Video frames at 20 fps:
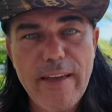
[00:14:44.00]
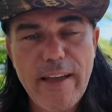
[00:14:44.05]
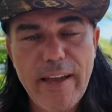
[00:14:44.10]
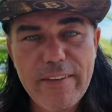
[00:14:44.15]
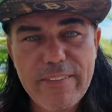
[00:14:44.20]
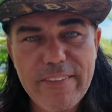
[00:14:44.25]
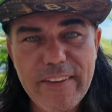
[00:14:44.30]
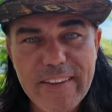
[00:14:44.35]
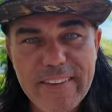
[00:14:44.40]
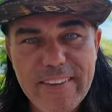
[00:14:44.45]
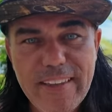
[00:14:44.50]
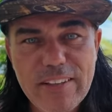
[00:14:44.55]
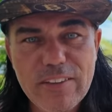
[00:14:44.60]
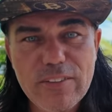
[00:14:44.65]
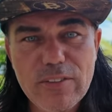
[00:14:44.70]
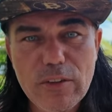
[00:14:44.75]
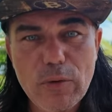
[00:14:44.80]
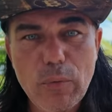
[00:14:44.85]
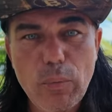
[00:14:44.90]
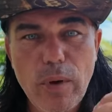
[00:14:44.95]
I think
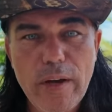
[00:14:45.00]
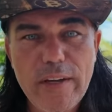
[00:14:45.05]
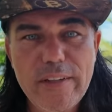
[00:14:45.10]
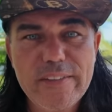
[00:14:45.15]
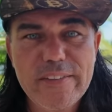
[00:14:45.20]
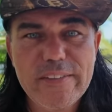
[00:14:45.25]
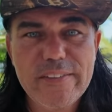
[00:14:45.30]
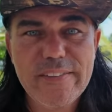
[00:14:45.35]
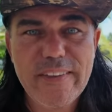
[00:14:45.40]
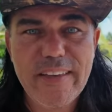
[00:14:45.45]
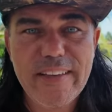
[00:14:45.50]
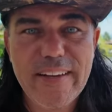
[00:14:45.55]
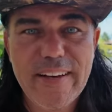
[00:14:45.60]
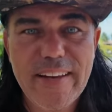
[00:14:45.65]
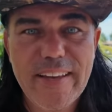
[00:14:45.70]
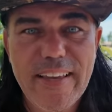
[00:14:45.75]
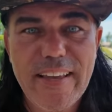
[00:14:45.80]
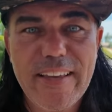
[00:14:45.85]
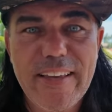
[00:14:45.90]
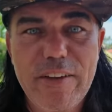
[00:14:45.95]
that's the wisest thing that
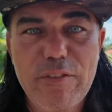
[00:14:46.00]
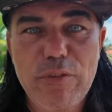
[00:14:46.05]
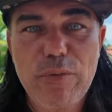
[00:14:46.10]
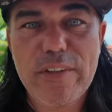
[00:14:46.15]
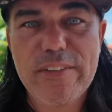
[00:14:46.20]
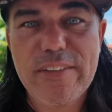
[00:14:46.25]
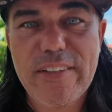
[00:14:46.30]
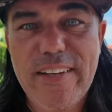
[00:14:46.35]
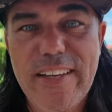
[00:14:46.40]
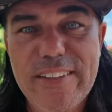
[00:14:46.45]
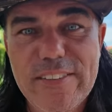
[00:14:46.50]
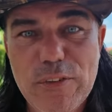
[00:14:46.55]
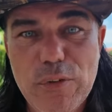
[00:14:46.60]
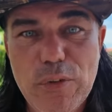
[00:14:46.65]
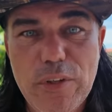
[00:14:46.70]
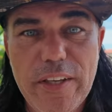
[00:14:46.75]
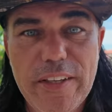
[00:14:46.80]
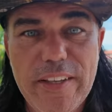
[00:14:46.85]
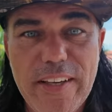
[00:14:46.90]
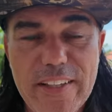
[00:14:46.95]
I can give you as a lesson
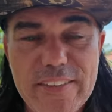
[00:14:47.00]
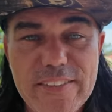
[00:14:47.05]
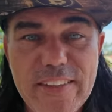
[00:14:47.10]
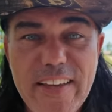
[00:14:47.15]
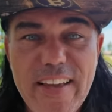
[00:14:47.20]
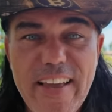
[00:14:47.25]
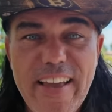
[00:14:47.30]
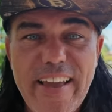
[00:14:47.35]
today, guys.